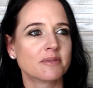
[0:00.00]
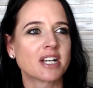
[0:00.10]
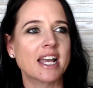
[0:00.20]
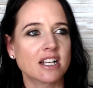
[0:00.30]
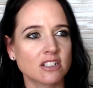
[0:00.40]

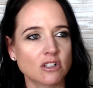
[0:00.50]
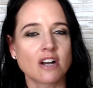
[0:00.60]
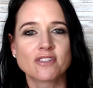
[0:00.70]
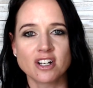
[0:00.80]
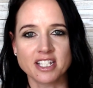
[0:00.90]
Okay,
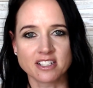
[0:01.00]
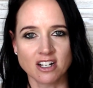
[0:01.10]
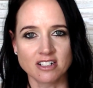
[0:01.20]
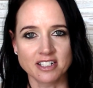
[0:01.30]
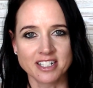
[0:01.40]
look, I've got
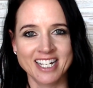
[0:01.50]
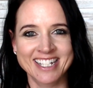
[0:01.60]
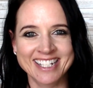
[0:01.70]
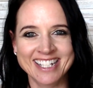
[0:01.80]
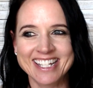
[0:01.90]
this. Hold on.
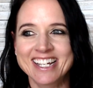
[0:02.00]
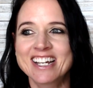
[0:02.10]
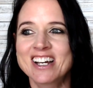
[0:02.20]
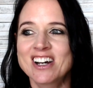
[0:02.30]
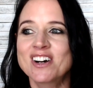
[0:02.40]

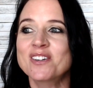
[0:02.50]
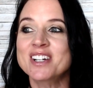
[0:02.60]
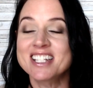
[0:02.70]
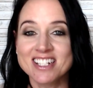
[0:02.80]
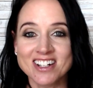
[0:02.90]

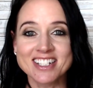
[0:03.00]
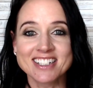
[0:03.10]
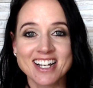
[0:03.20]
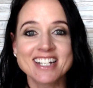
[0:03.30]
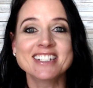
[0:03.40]
When you're not
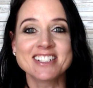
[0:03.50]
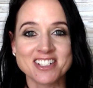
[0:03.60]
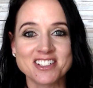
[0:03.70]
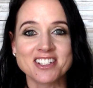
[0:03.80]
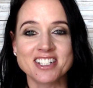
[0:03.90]

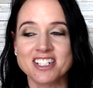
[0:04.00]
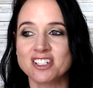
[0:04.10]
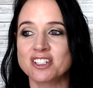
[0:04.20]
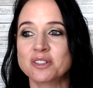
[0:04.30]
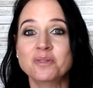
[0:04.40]
enlightened, you do the
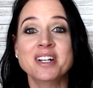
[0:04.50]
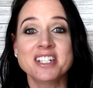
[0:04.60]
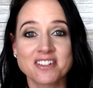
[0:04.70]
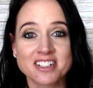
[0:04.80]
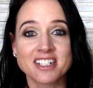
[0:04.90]
dishes.
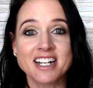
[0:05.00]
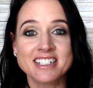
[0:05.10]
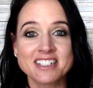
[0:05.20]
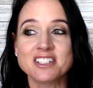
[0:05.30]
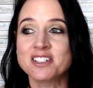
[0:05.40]
When you're
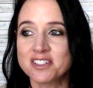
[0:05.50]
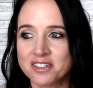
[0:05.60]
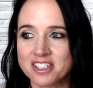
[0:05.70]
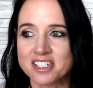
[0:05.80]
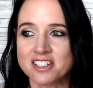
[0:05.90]
enlightened, you
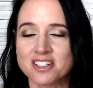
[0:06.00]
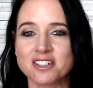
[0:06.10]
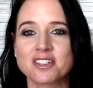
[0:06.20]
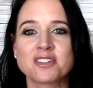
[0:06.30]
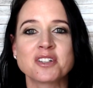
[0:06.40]
do the
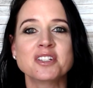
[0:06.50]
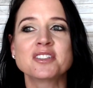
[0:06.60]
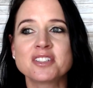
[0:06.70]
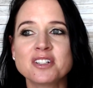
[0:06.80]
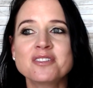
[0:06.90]
dishes. So
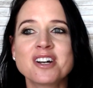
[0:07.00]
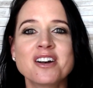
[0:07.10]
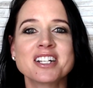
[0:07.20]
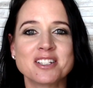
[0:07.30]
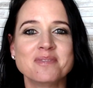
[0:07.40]
you're still
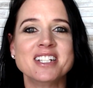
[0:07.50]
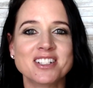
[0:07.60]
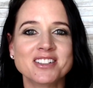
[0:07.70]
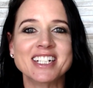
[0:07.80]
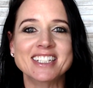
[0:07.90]
going to be
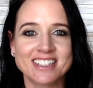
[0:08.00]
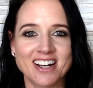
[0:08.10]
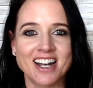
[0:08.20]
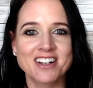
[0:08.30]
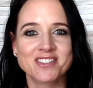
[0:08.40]
doing
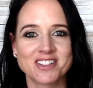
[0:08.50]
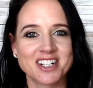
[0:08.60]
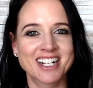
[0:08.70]
life.